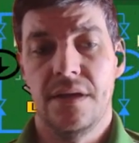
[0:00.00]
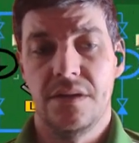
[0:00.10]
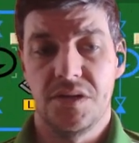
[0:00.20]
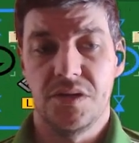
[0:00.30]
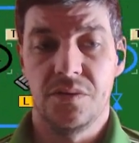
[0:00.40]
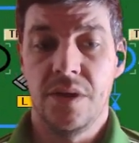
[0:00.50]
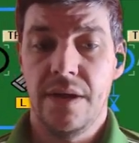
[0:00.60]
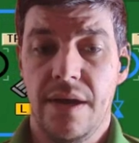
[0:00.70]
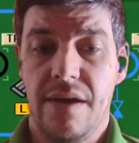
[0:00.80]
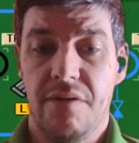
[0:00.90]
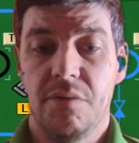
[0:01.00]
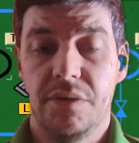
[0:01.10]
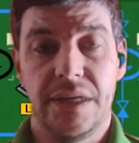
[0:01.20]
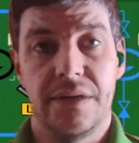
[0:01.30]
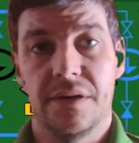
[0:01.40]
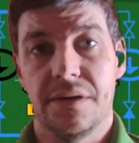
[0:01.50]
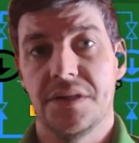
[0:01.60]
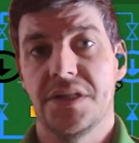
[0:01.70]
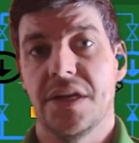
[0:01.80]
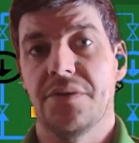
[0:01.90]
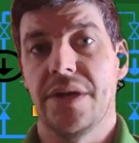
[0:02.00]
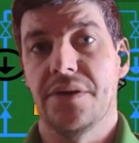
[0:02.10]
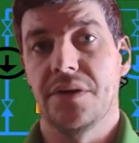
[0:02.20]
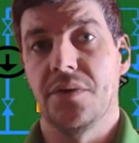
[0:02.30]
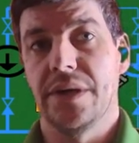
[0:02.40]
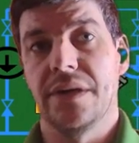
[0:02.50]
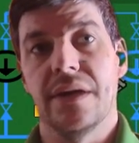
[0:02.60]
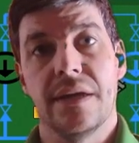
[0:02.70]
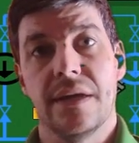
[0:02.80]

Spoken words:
So we'll get our generator going